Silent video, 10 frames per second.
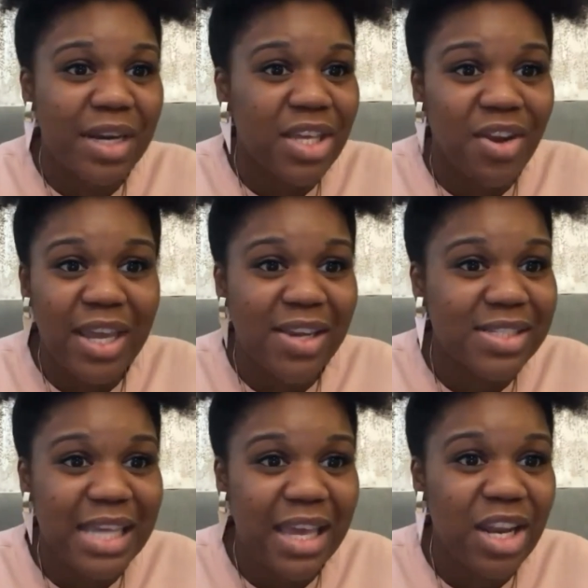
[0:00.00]
in your ear
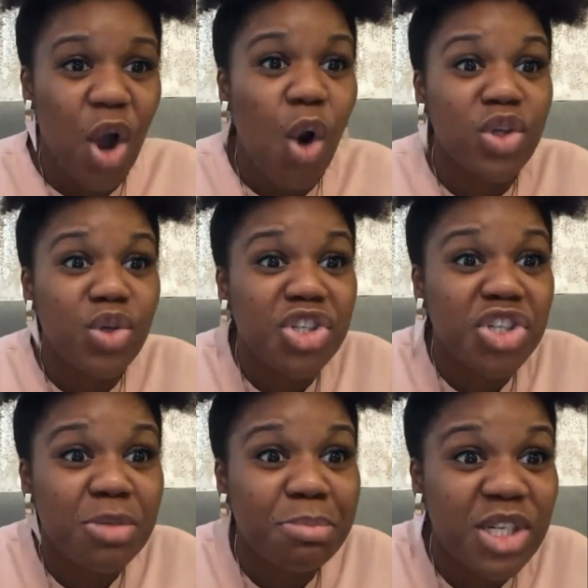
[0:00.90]
saying, "Oh, you
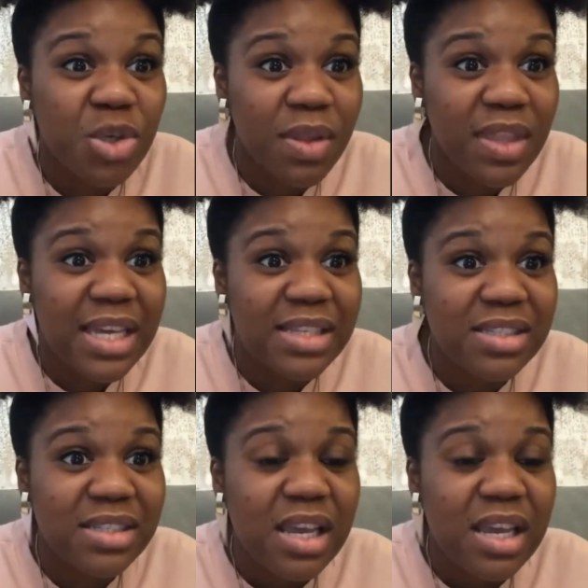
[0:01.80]
should be doing this."